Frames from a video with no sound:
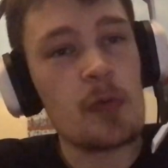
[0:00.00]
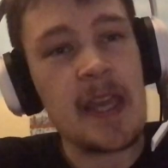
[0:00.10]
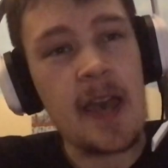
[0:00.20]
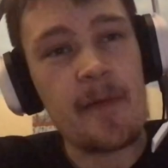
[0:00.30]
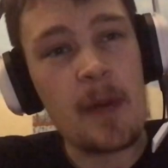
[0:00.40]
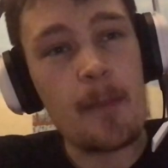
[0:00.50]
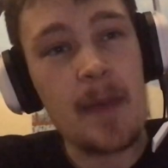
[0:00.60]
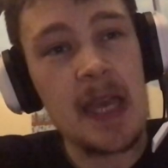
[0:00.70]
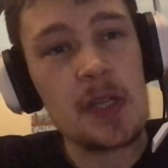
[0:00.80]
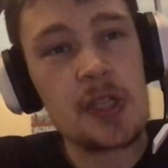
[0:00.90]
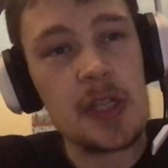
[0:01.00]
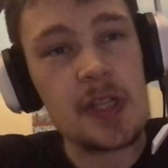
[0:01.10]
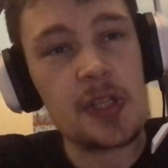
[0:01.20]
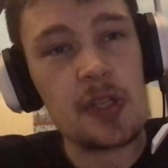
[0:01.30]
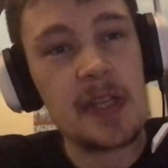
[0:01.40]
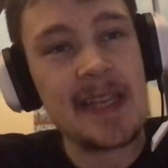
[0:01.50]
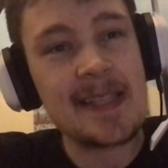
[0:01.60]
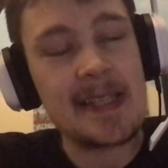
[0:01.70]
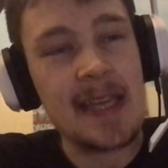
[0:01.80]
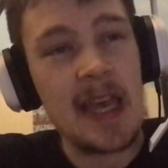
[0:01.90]
We have Manchester
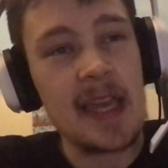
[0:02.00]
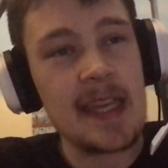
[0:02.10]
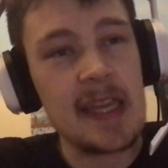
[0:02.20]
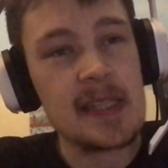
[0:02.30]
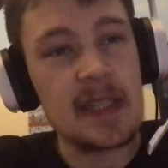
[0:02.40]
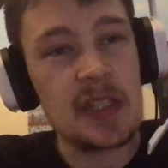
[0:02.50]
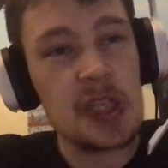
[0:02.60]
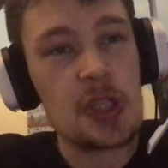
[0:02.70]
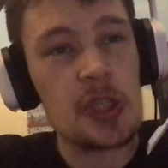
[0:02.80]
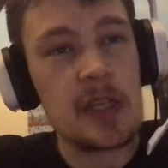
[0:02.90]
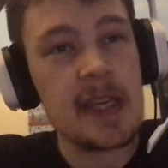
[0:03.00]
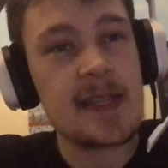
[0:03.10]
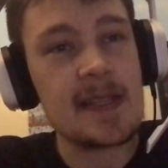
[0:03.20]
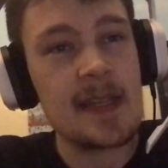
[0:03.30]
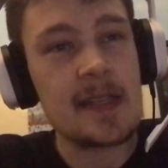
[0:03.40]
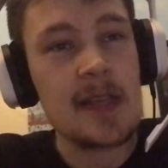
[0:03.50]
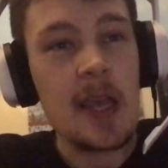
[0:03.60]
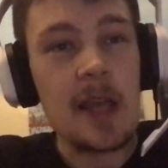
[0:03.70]
United against Leeds United.